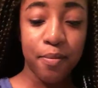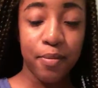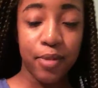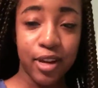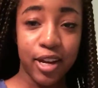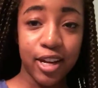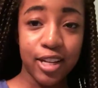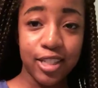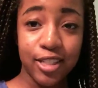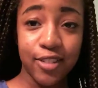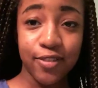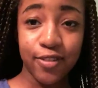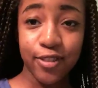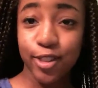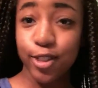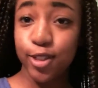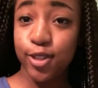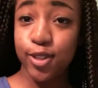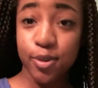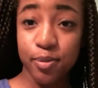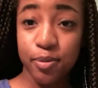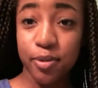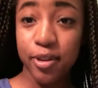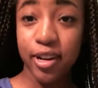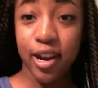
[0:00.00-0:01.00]
because of the
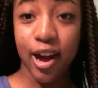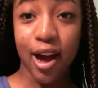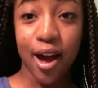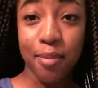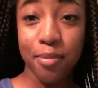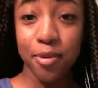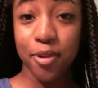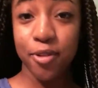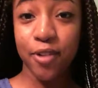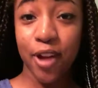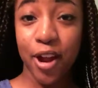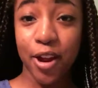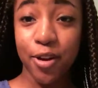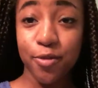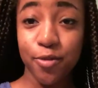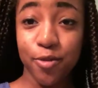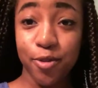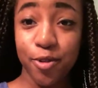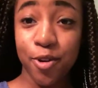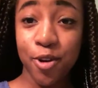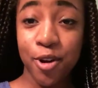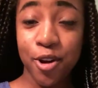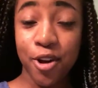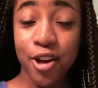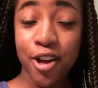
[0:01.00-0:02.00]
stupid copyright
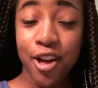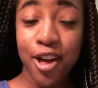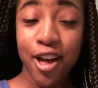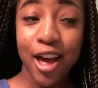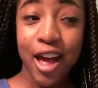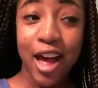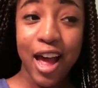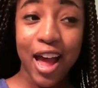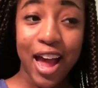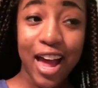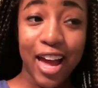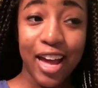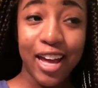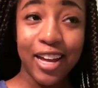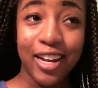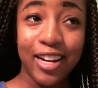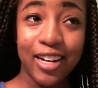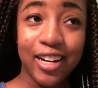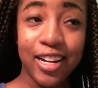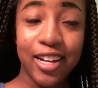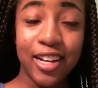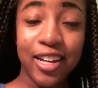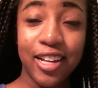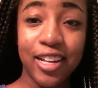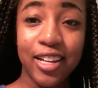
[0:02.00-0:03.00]
rule,
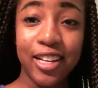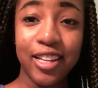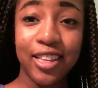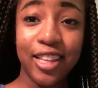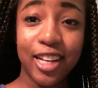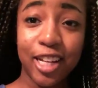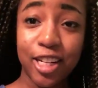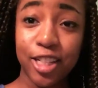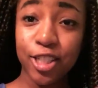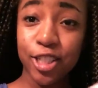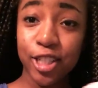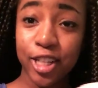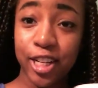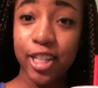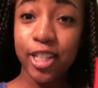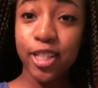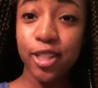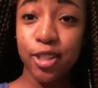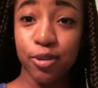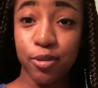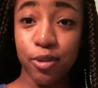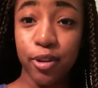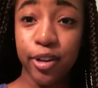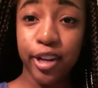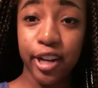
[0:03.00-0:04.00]
and that shit
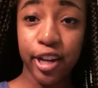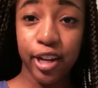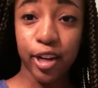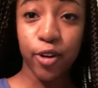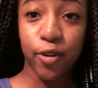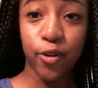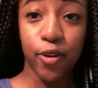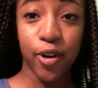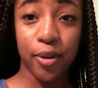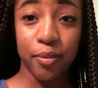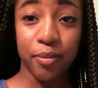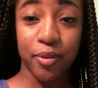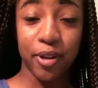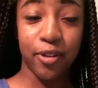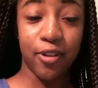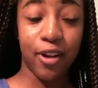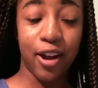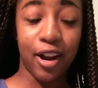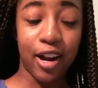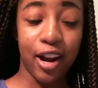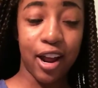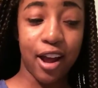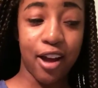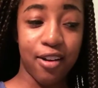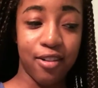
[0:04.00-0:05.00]
is really annoying me
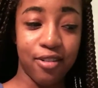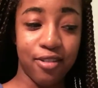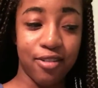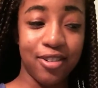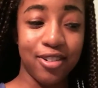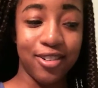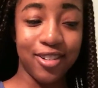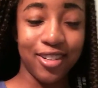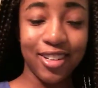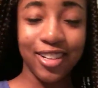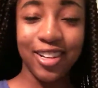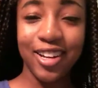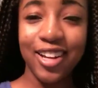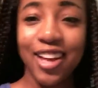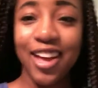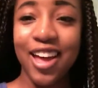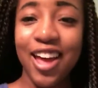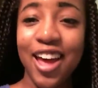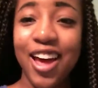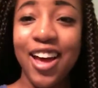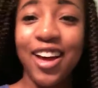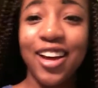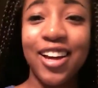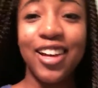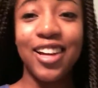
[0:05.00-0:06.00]
right now
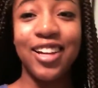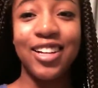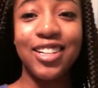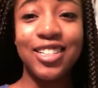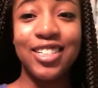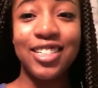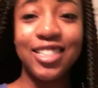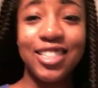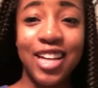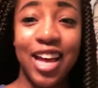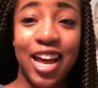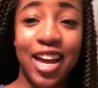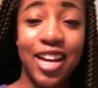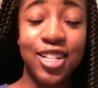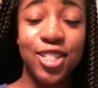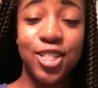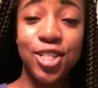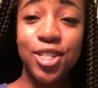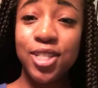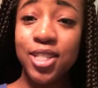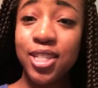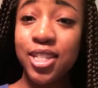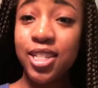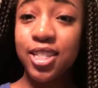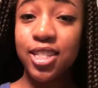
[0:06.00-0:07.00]
because it
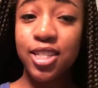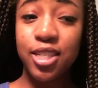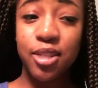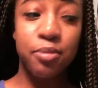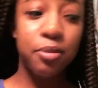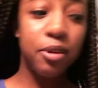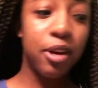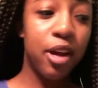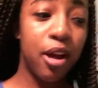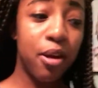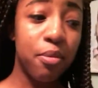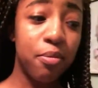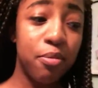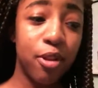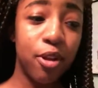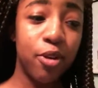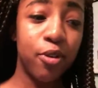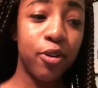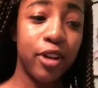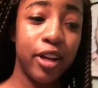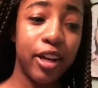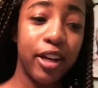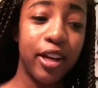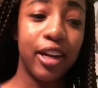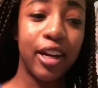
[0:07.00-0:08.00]
just needs to be
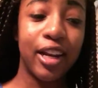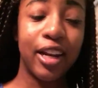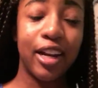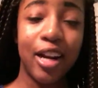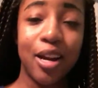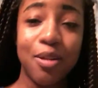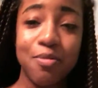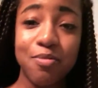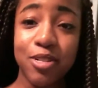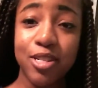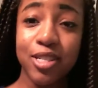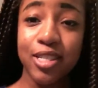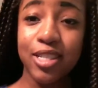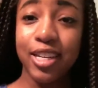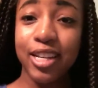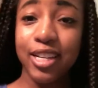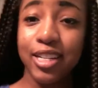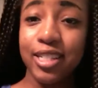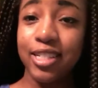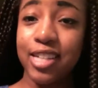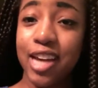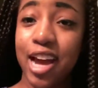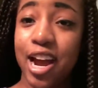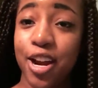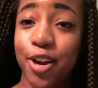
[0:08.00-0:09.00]
uploaded, and I'm just
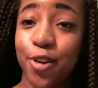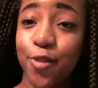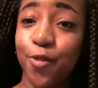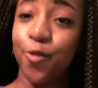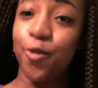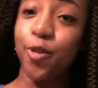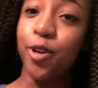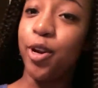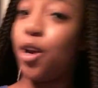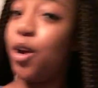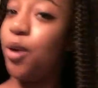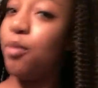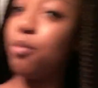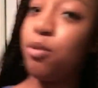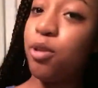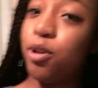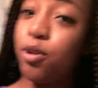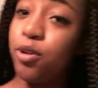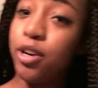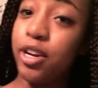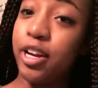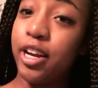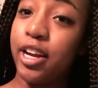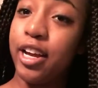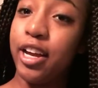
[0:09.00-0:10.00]
getting tired of
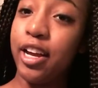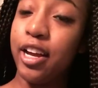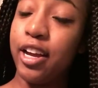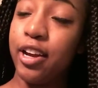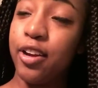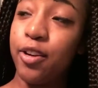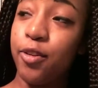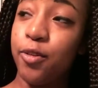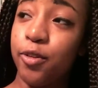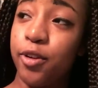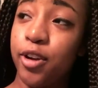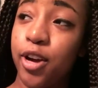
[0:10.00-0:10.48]
re-uploading it,